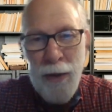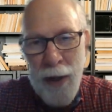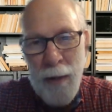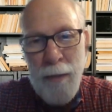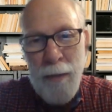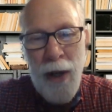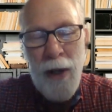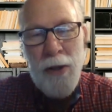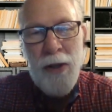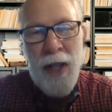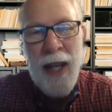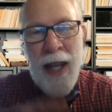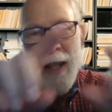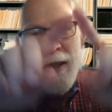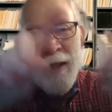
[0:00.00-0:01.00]
composed,
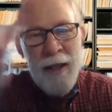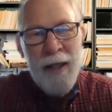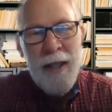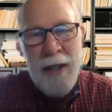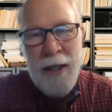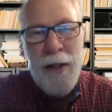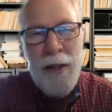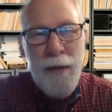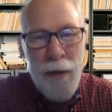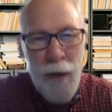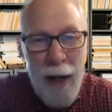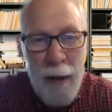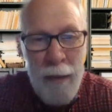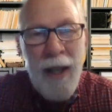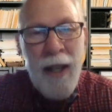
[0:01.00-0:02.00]
and your
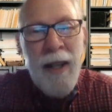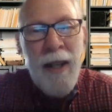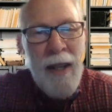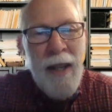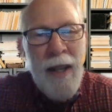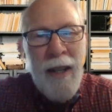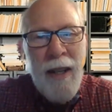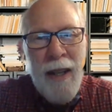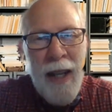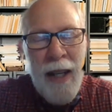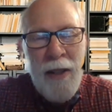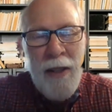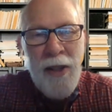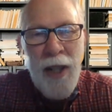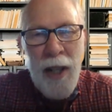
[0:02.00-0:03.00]
framing
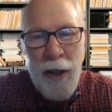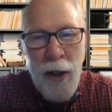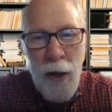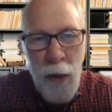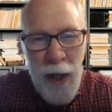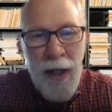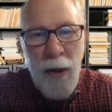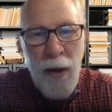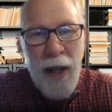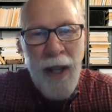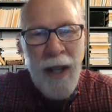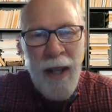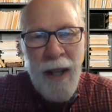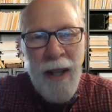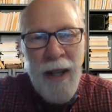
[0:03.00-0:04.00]
and stereo
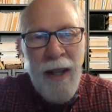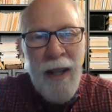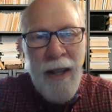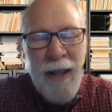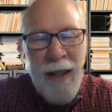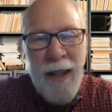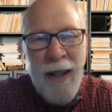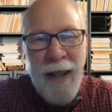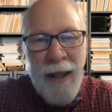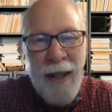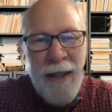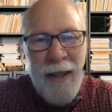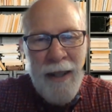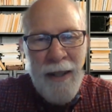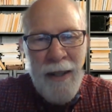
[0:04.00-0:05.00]
windowing
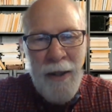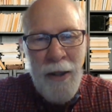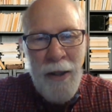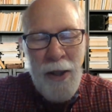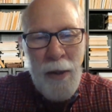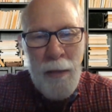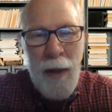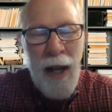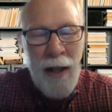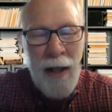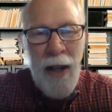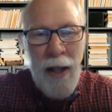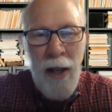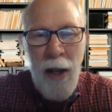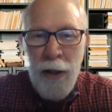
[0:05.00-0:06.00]
looks spot
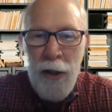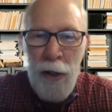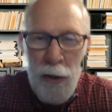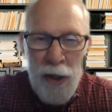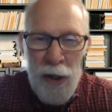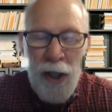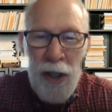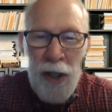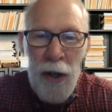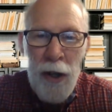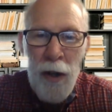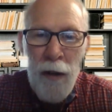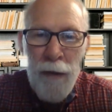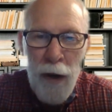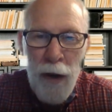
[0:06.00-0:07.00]
on. Are you using
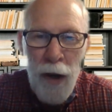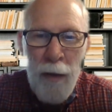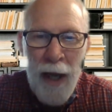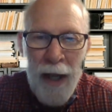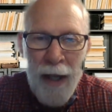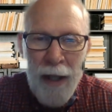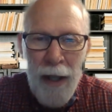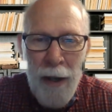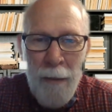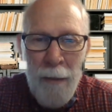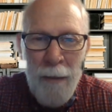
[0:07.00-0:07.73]
Stereo Photo Maker?